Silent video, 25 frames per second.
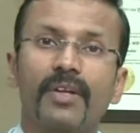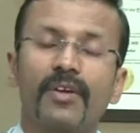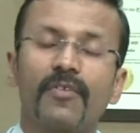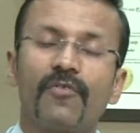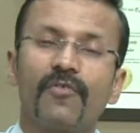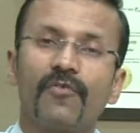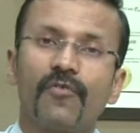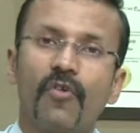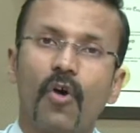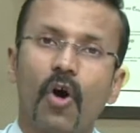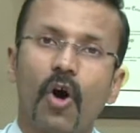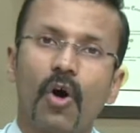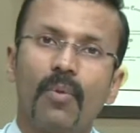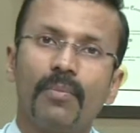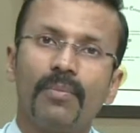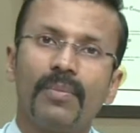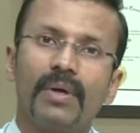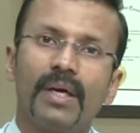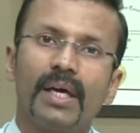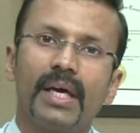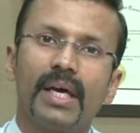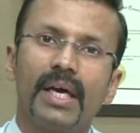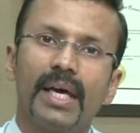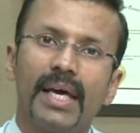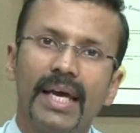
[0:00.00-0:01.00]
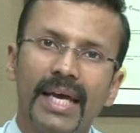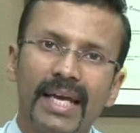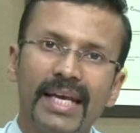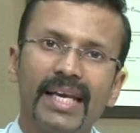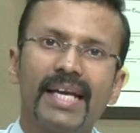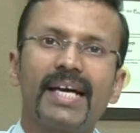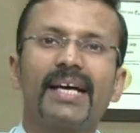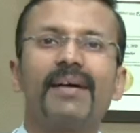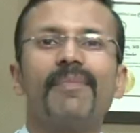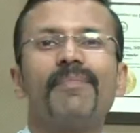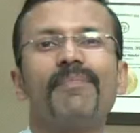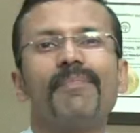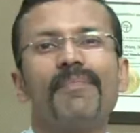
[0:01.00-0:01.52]
form
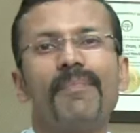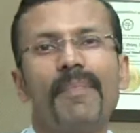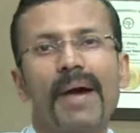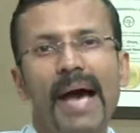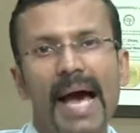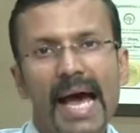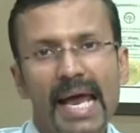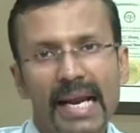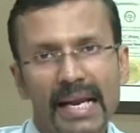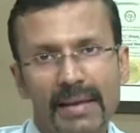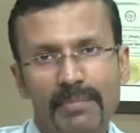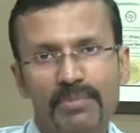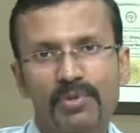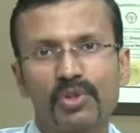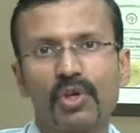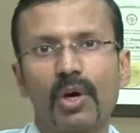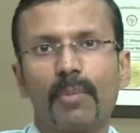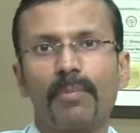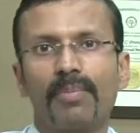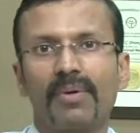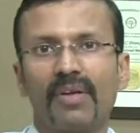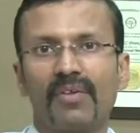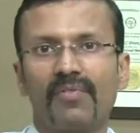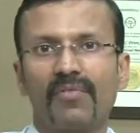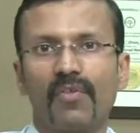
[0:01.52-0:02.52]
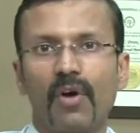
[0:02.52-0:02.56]
in a malabsorptive